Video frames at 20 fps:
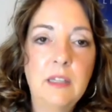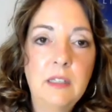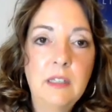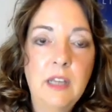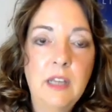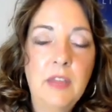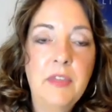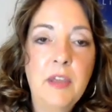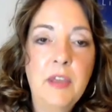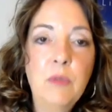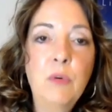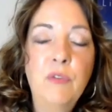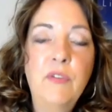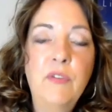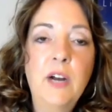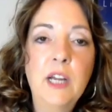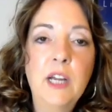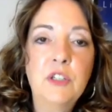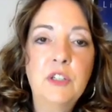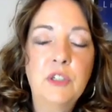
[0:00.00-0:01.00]
And they will
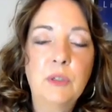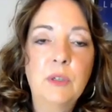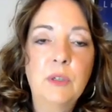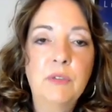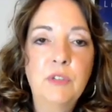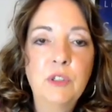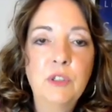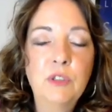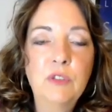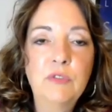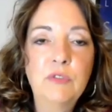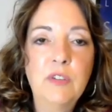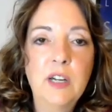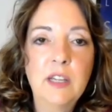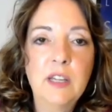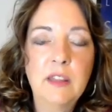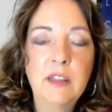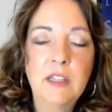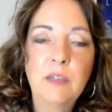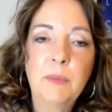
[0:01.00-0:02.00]
find you. If you don't
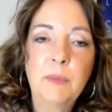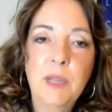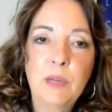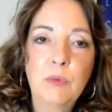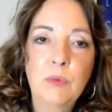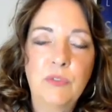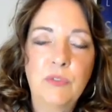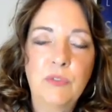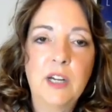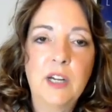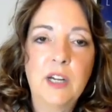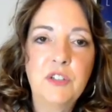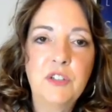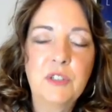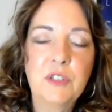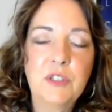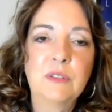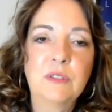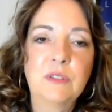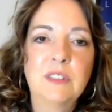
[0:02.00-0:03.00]
find them, they will find
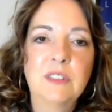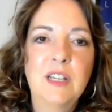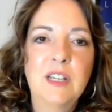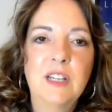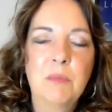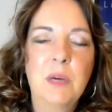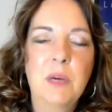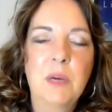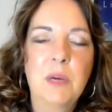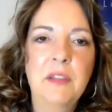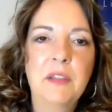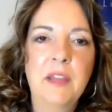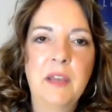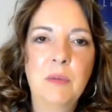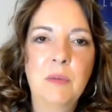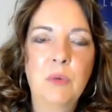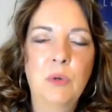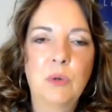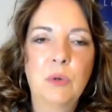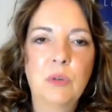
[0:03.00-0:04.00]
you. But
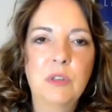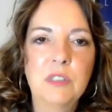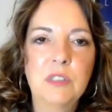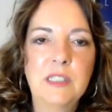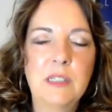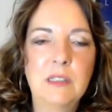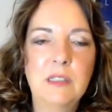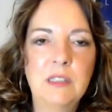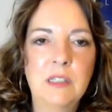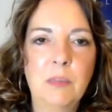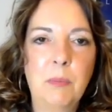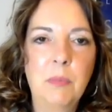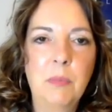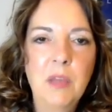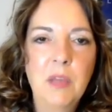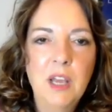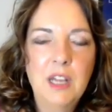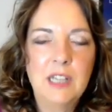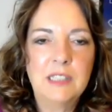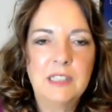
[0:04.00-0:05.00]

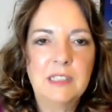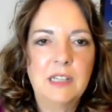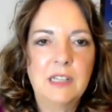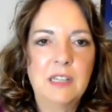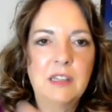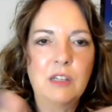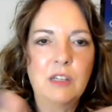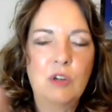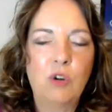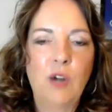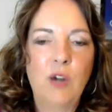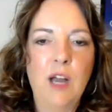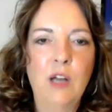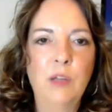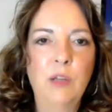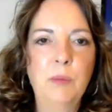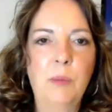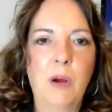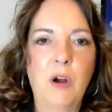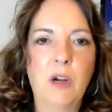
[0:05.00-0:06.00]
it's like the
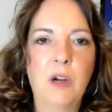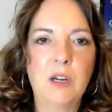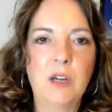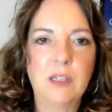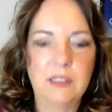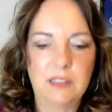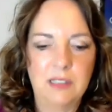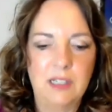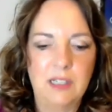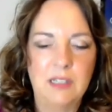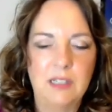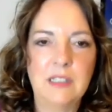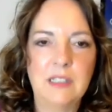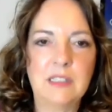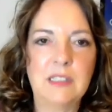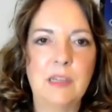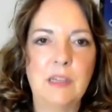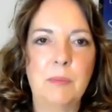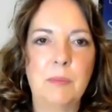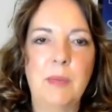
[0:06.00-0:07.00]
crowd parts and they
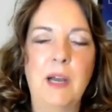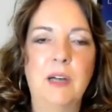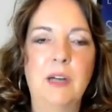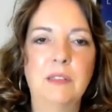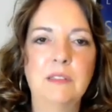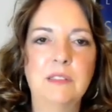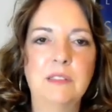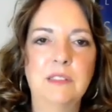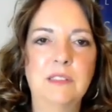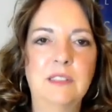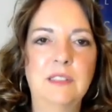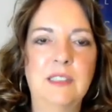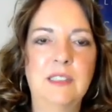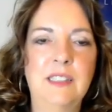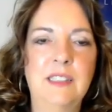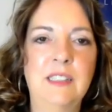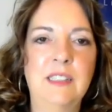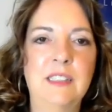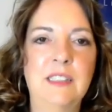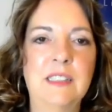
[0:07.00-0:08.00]
step out,
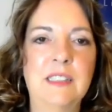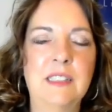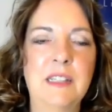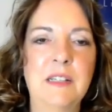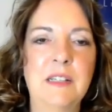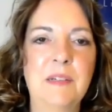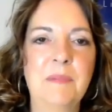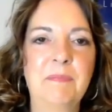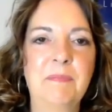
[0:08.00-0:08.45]
and it's them.